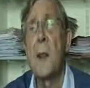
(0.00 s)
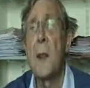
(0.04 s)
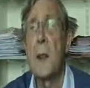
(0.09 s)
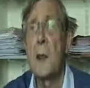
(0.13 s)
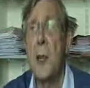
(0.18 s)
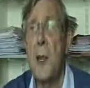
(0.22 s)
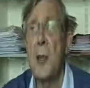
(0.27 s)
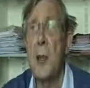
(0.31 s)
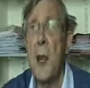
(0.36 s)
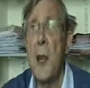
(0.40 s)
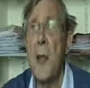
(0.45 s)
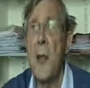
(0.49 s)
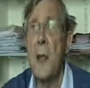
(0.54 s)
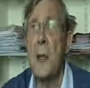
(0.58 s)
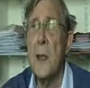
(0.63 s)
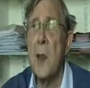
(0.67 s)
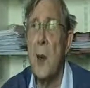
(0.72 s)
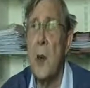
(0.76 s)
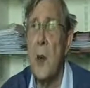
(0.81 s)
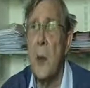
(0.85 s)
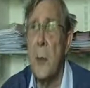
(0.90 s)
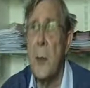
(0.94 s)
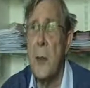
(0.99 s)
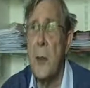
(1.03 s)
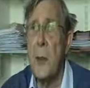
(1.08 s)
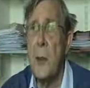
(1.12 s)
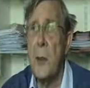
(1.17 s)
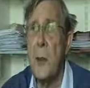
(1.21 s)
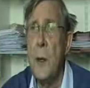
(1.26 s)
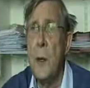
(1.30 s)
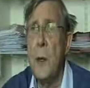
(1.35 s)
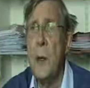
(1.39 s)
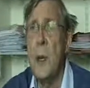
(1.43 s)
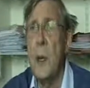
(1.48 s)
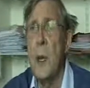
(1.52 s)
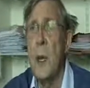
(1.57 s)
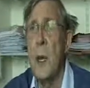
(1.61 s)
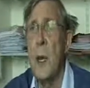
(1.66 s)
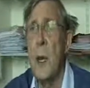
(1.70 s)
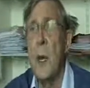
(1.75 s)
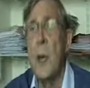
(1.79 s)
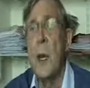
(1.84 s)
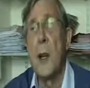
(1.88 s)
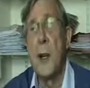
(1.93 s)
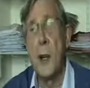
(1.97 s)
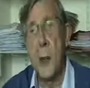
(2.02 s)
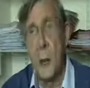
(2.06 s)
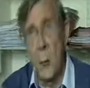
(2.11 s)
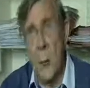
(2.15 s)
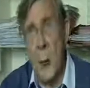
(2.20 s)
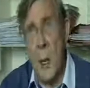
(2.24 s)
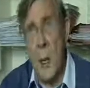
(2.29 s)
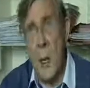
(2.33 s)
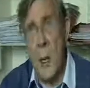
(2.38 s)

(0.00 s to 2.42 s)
the teacher has the opportunity to